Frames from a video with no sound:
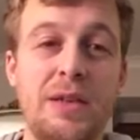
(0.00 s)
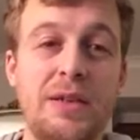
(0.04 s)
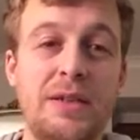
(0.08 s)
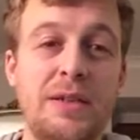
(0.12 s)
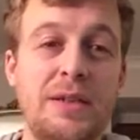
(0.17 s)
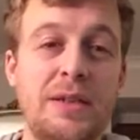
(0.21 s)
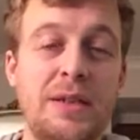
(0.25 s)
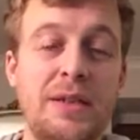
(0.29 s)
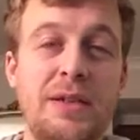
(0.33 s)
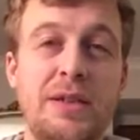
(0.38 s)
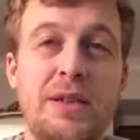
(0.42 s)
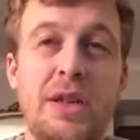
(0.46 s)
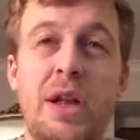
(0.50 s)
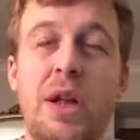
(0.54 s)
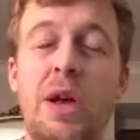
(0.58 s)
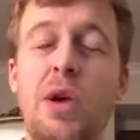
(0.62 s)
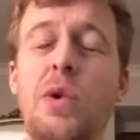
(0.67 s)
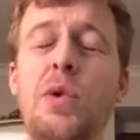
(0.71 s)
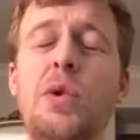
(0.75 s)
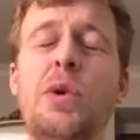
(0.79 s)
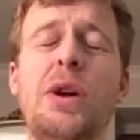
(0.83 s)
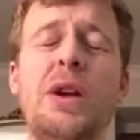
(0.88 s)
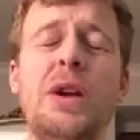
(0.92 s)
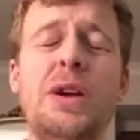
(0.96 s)
It's
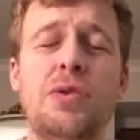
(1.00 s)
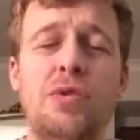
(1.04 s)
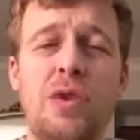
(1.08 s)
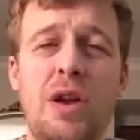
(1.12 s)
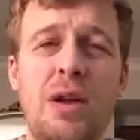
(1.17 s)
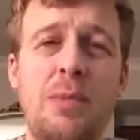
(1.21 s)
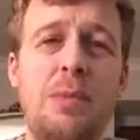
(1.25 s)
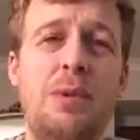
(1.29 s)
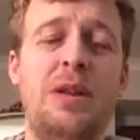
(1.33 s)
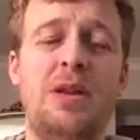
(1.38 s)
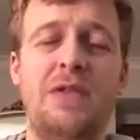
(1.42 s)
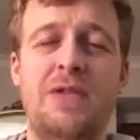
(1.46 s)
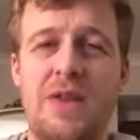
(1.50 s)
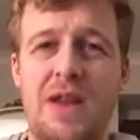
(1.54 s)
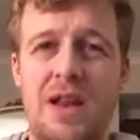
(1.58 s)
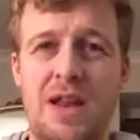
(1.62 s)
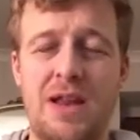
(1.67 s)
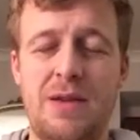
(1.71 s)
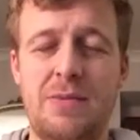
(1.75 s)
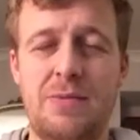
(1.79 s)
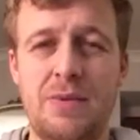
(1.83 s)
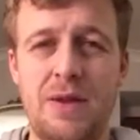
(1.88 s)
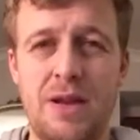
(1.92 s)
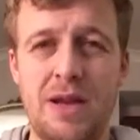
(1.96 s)
an incredible
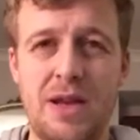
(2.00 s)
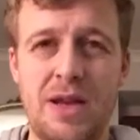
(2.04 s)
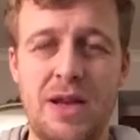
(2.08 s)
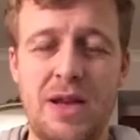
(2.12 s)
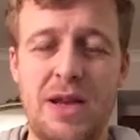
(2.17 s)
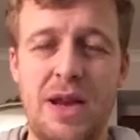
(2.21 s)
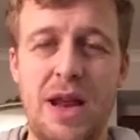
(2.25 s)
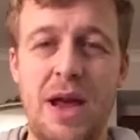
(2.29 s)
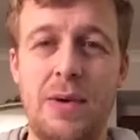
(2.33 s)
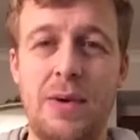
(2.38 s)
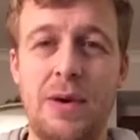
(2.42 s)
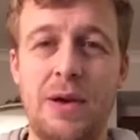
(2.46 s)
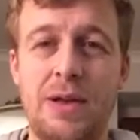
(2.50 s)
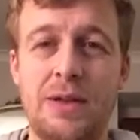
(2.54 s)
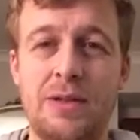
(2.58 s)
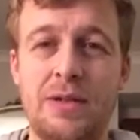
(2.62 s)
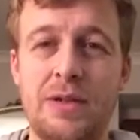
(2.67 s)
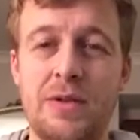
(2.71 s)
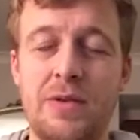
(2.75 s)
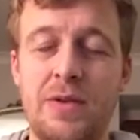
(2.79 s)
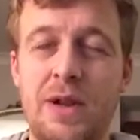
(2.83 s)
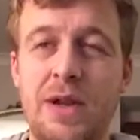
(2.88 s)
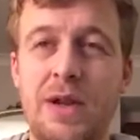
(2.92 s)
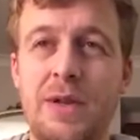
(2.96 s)
event in our
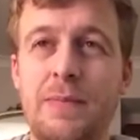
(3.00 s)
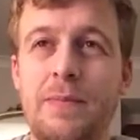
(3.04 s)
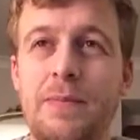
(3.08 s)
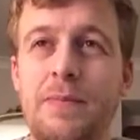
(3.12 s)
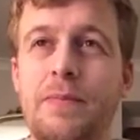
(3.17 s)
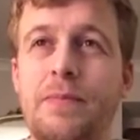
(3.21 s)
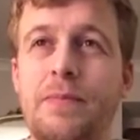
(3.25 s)
history.